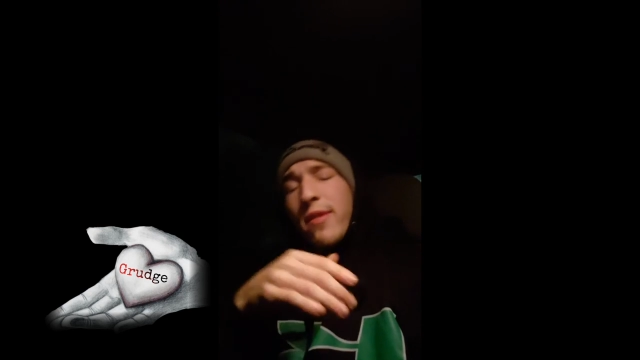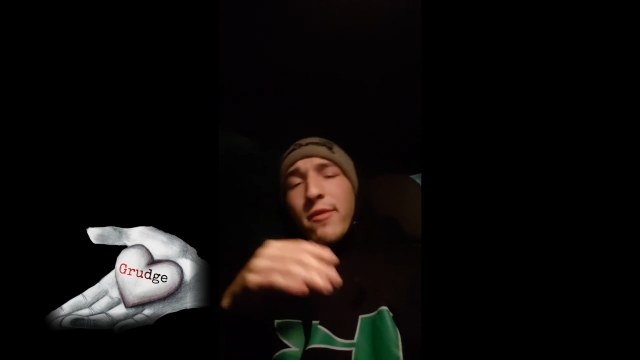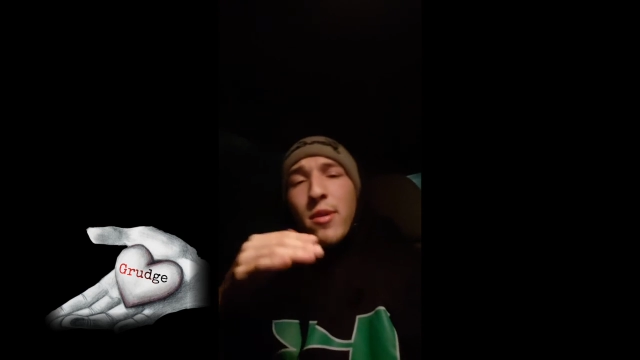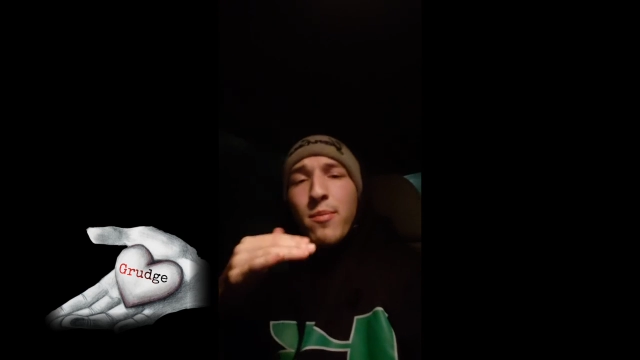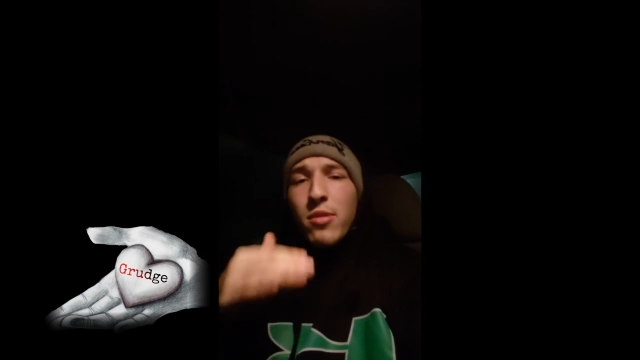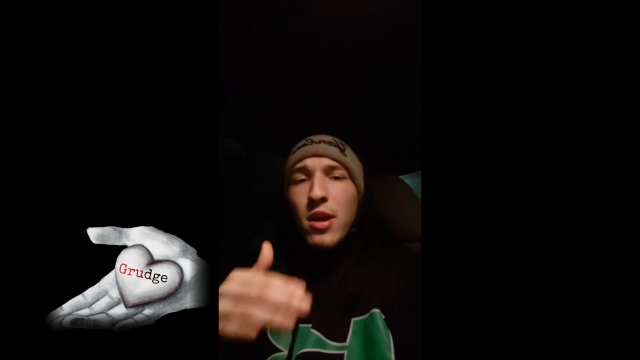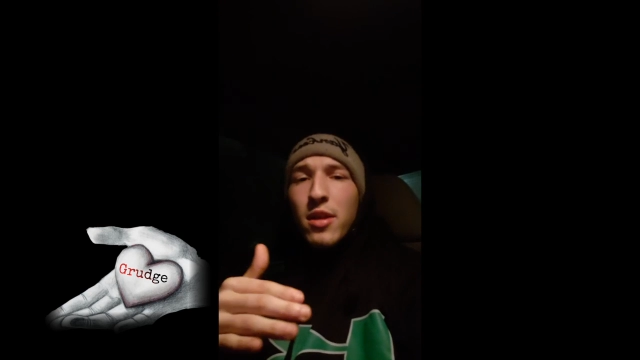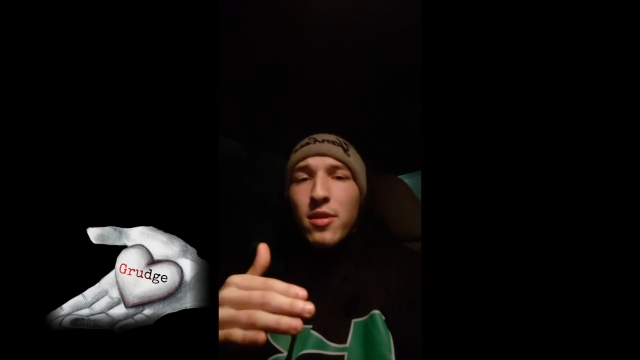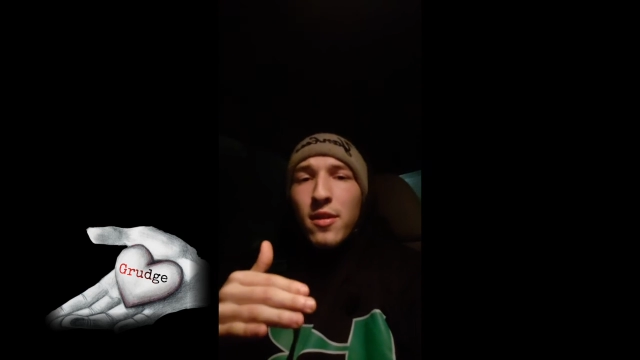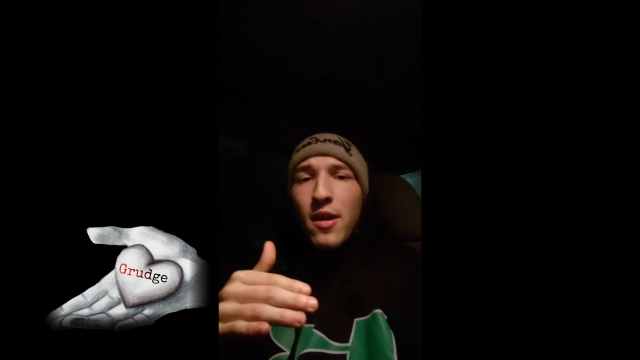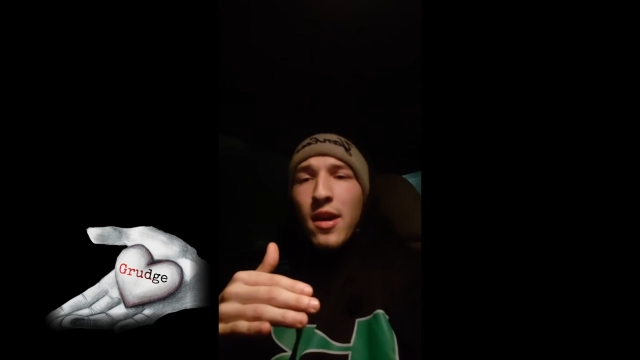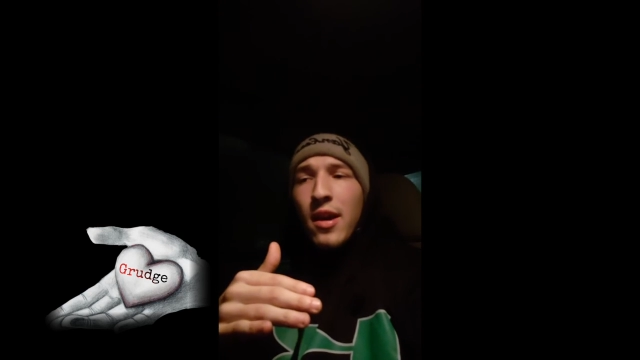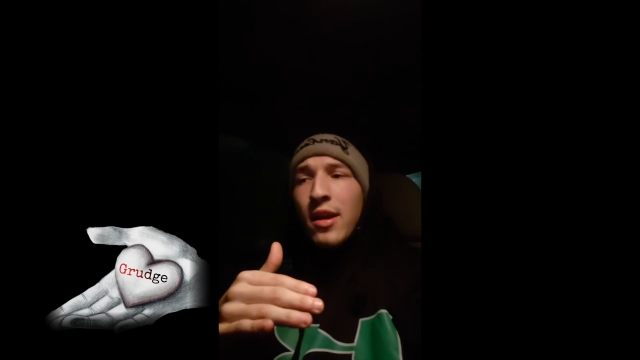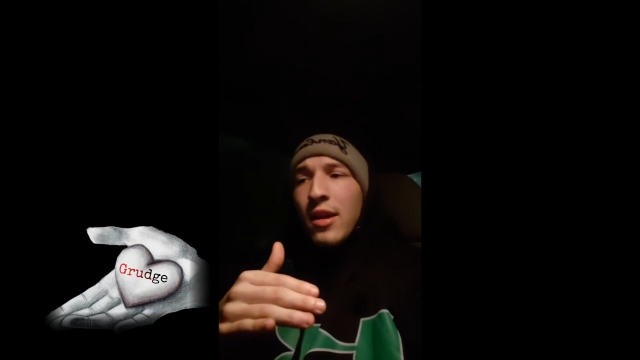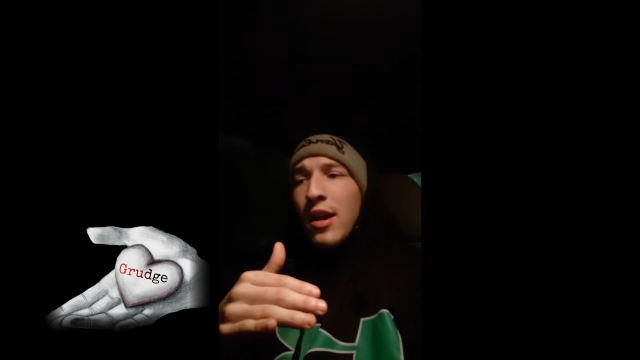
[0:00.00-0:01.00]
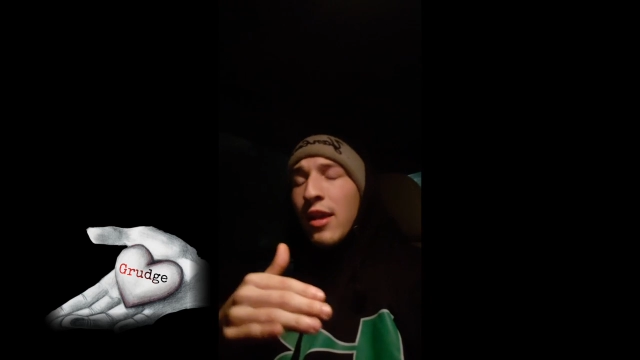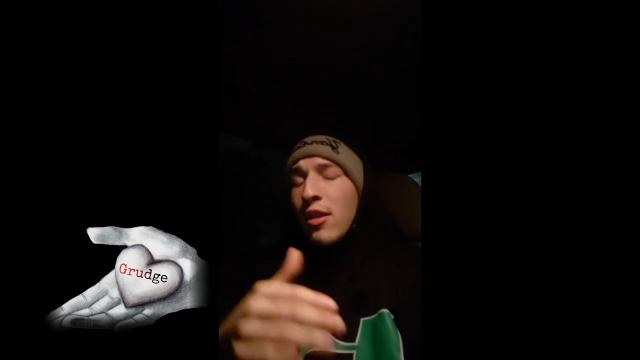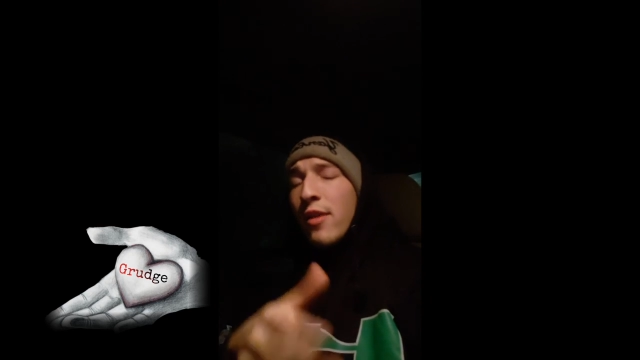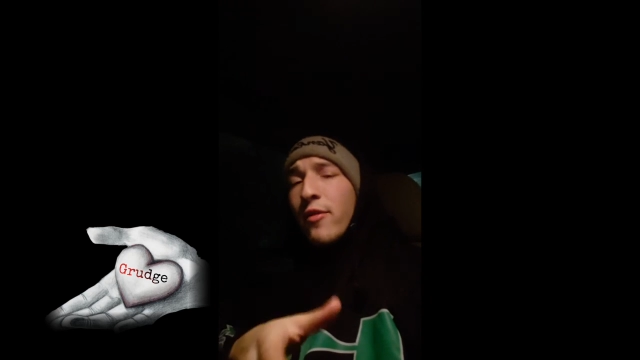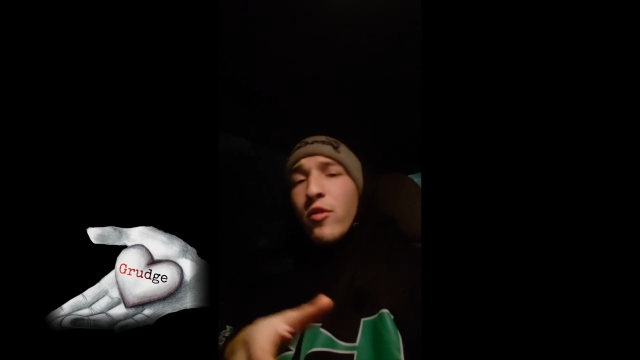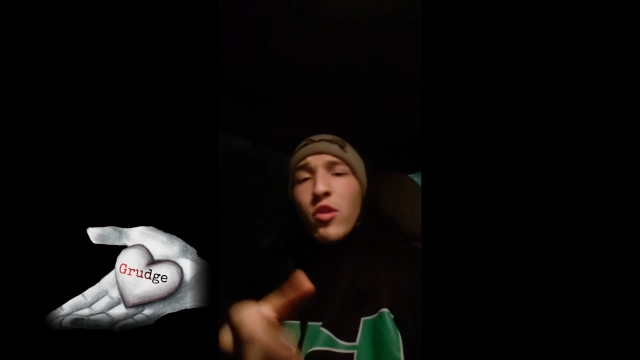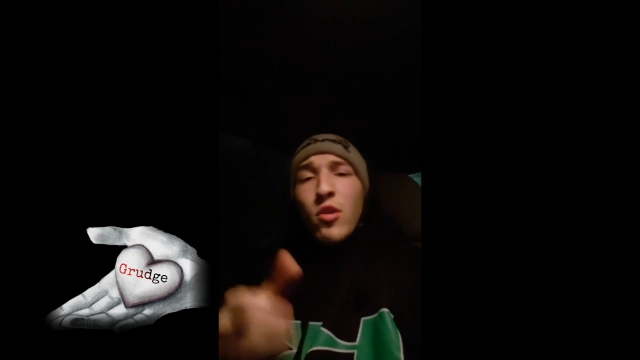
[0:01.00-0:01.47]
having a blessed day. I love the